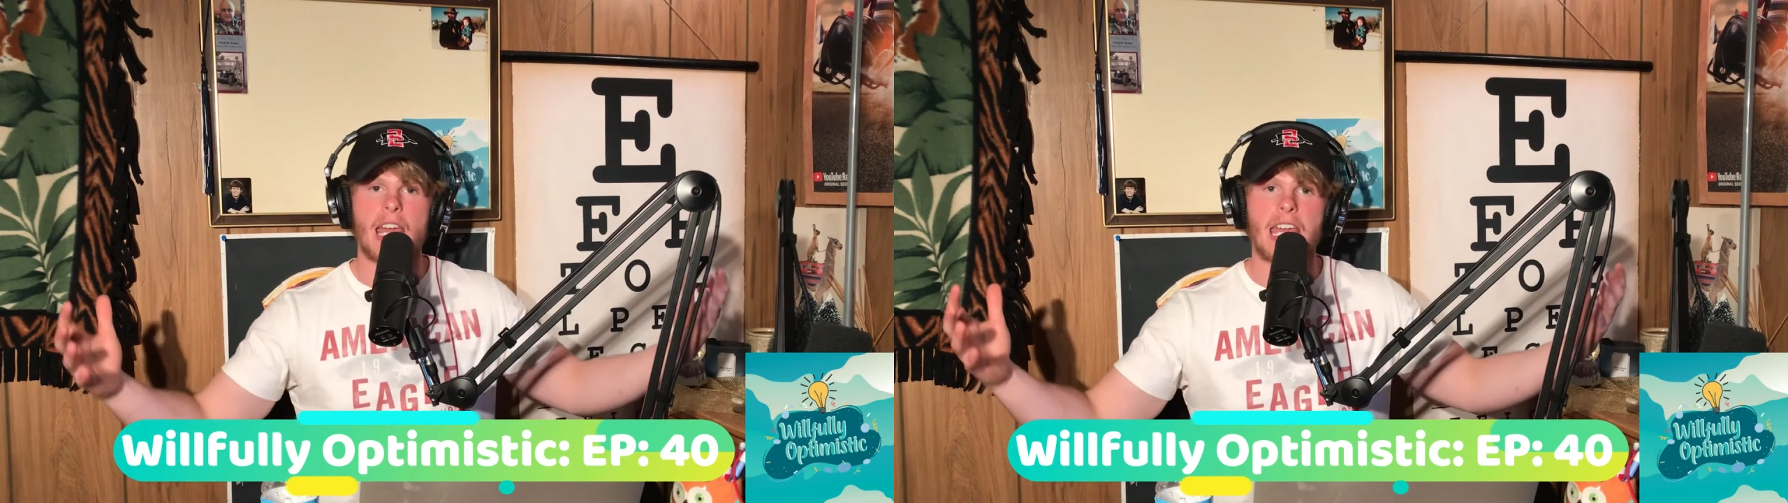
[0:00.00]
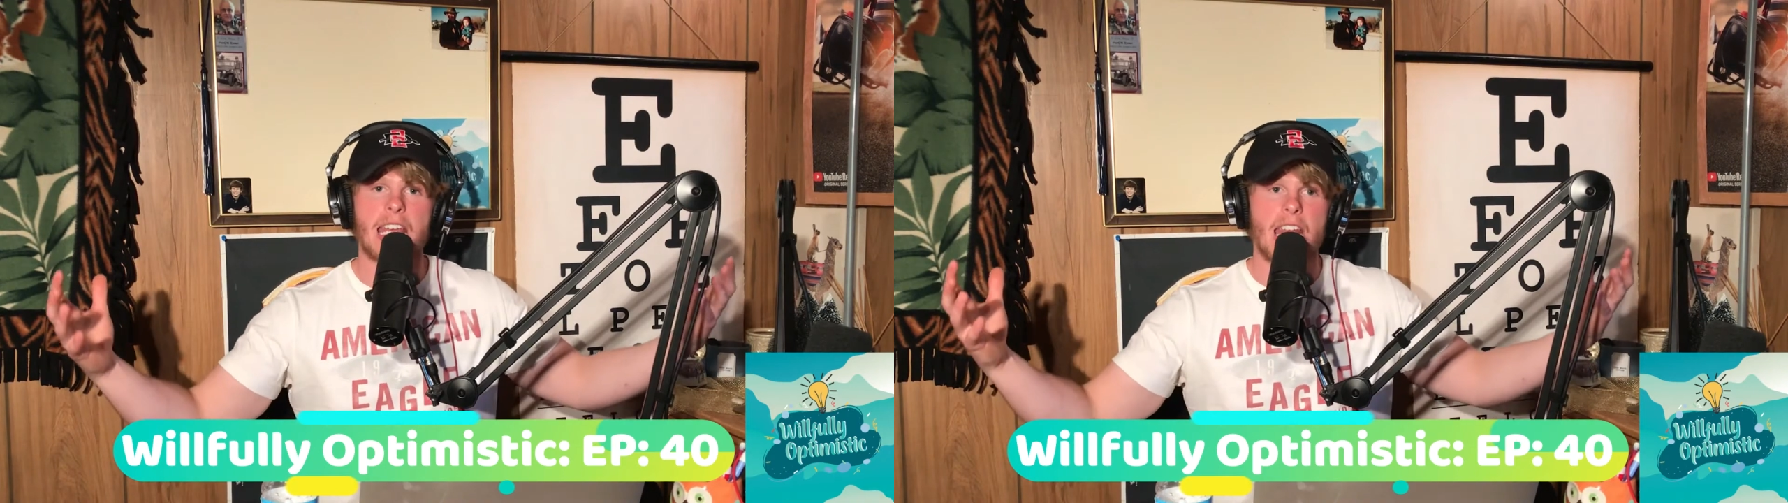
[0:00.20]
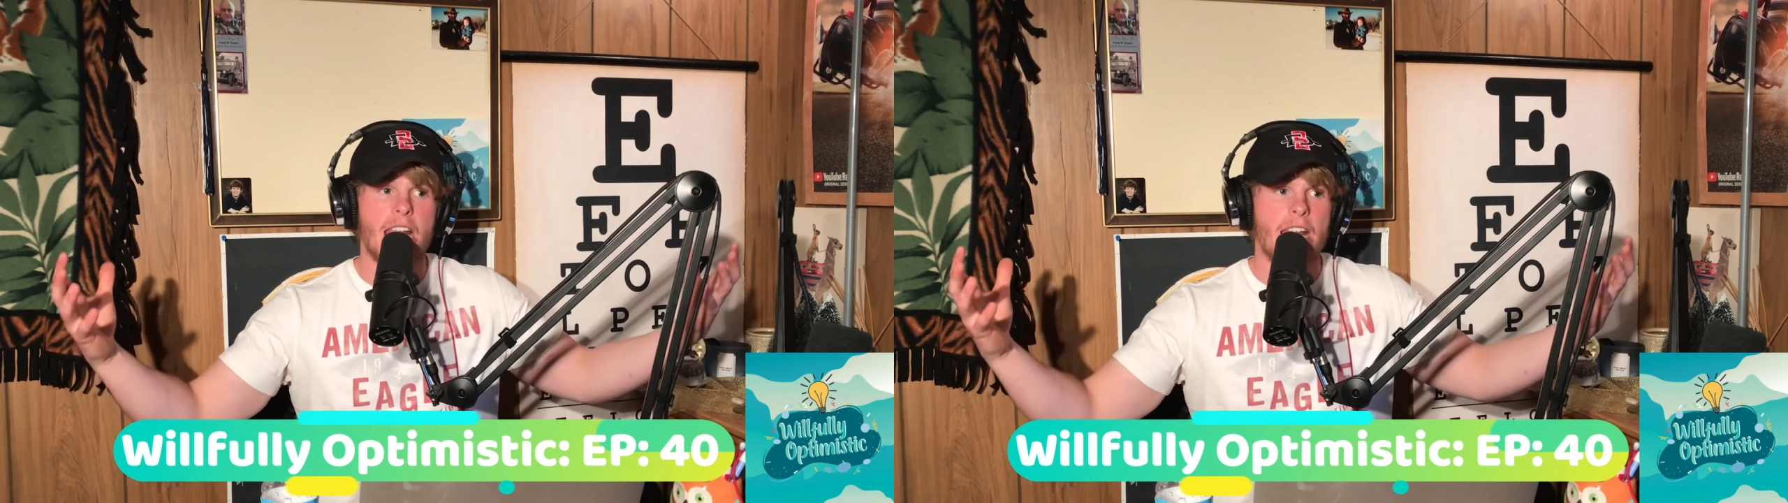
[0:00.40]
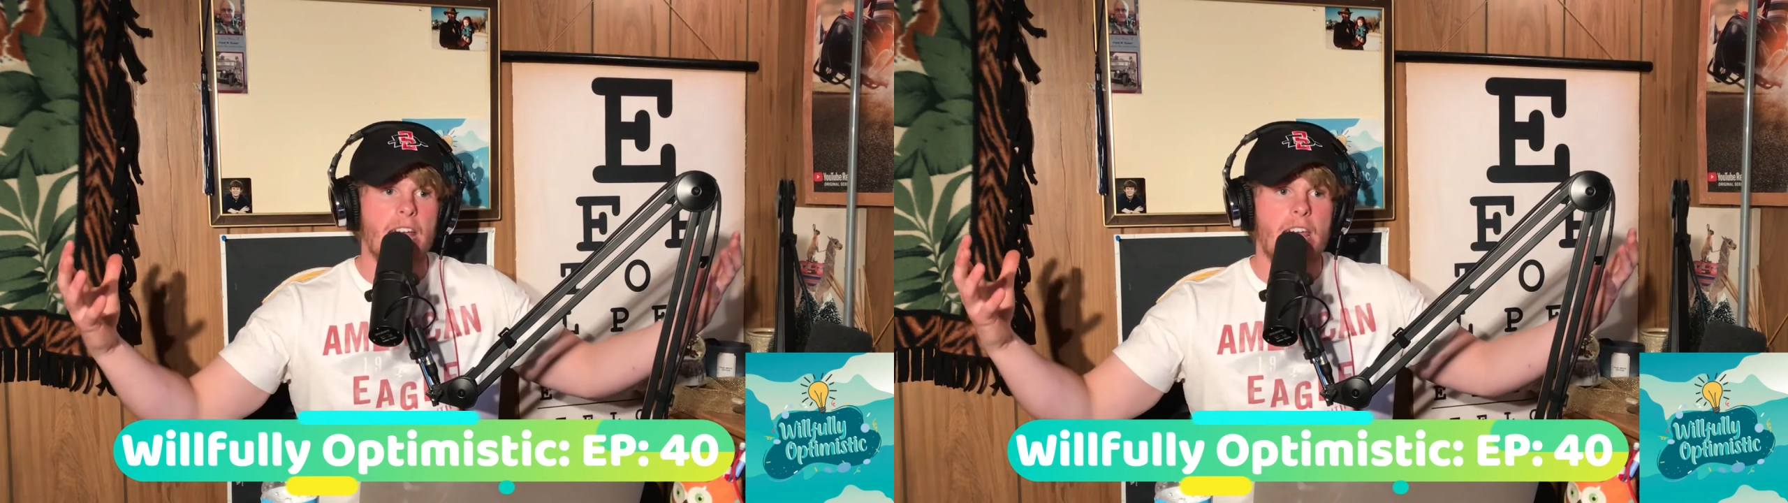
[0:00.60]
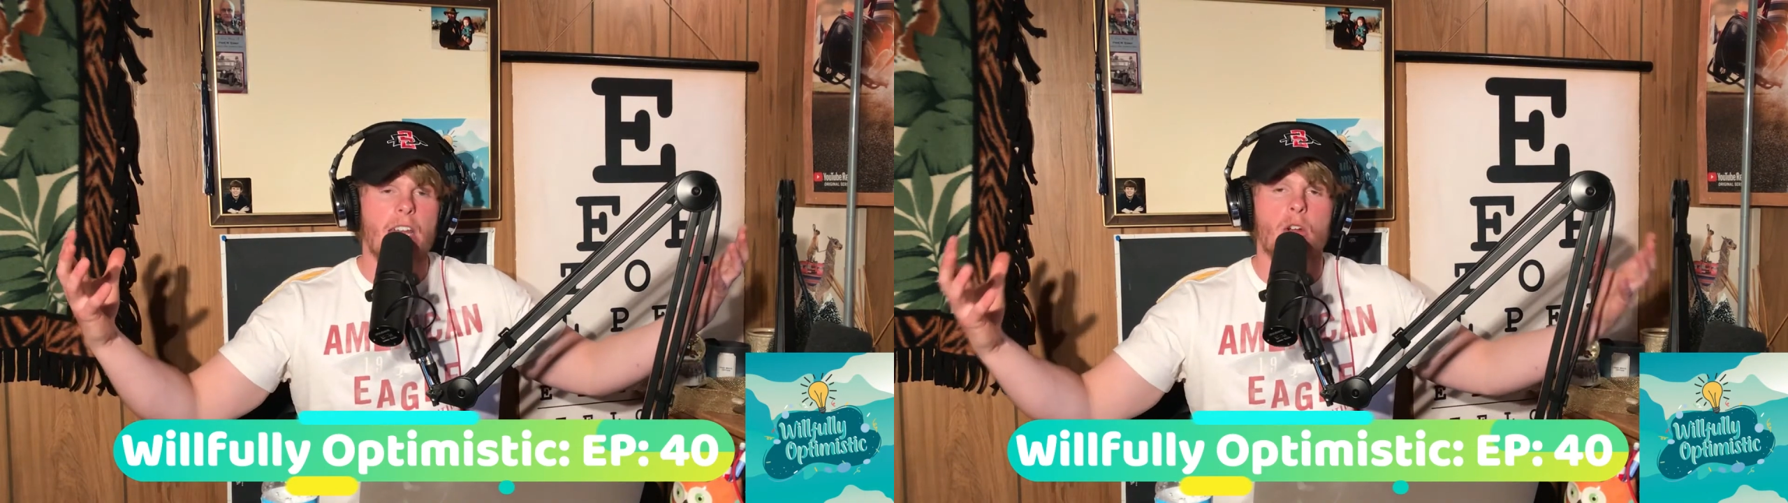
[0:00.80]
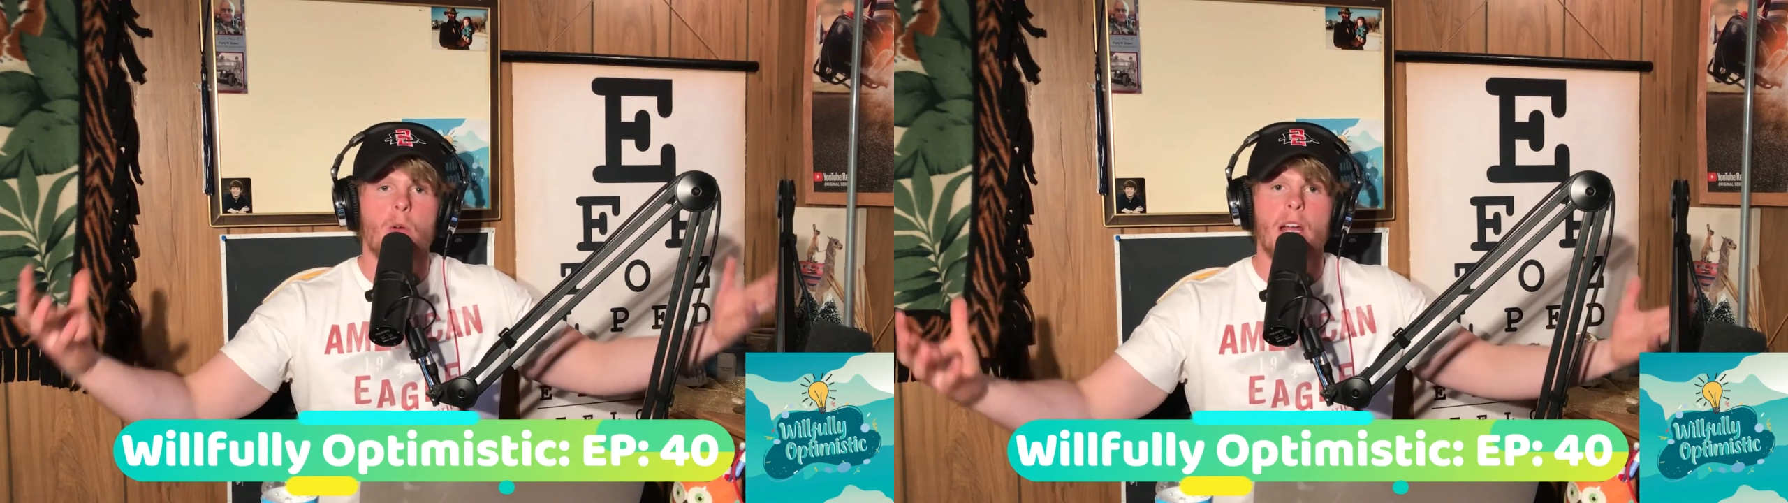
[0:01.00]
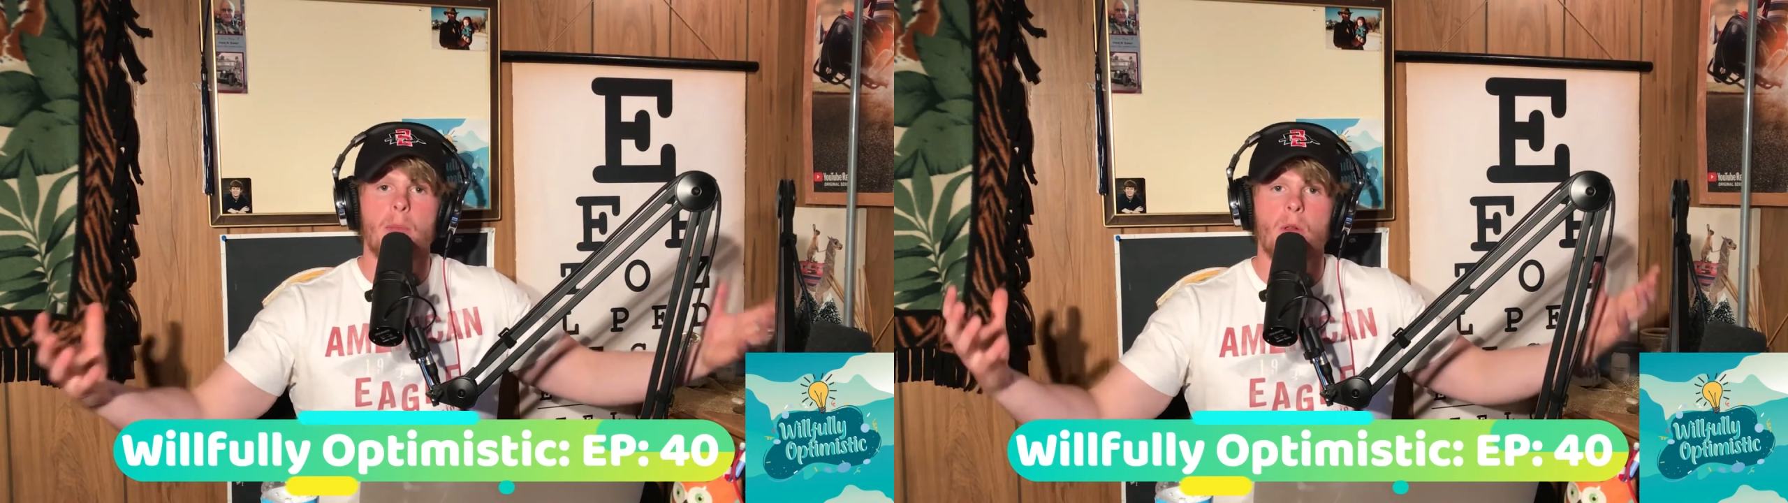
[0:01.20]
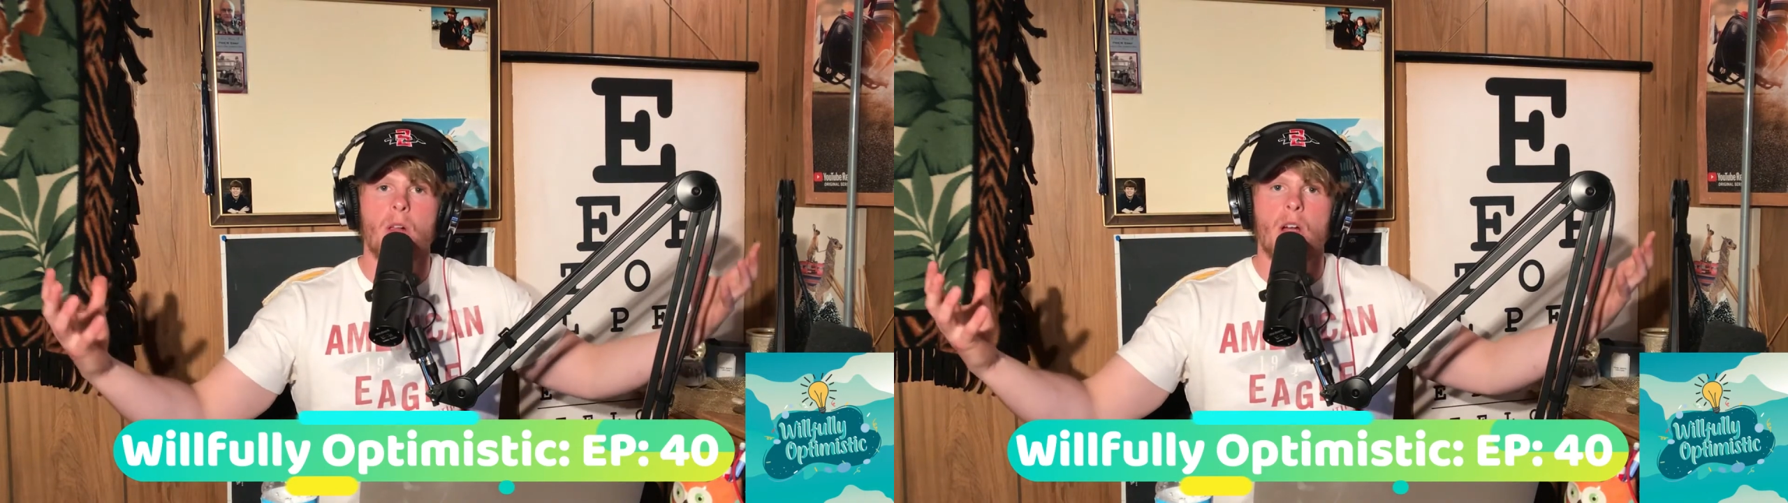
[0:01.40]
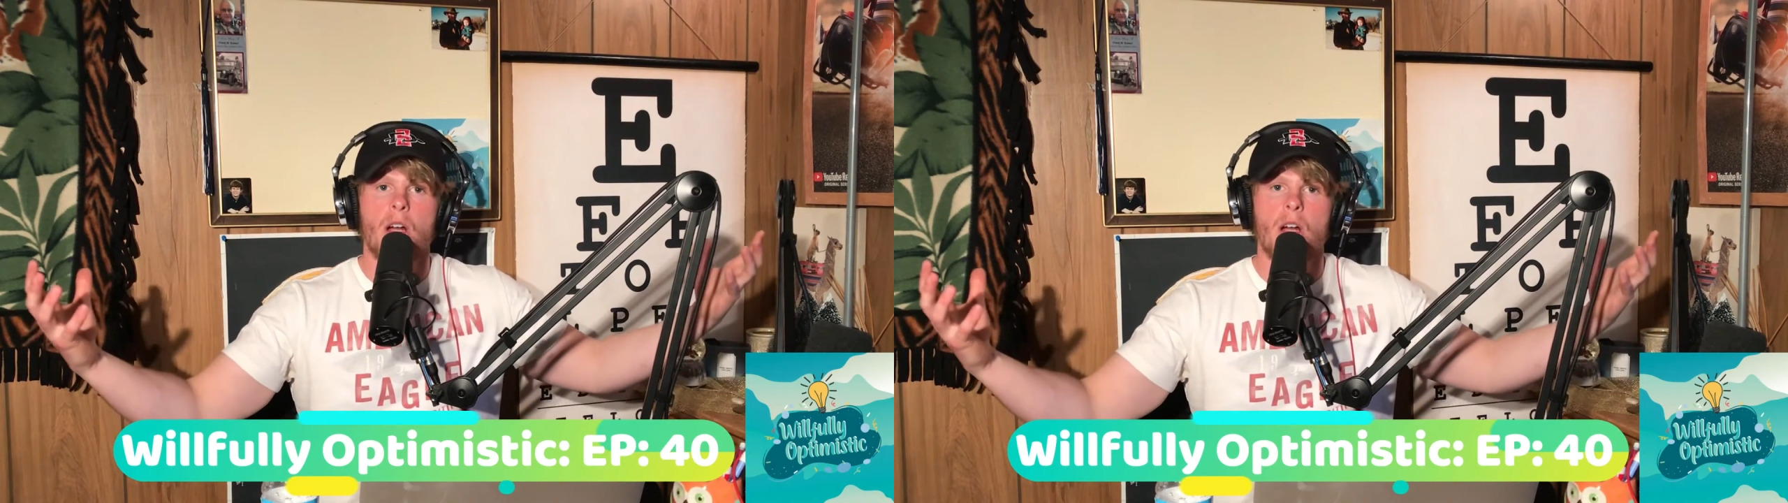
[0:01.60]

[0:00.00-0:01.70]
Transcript: an incredible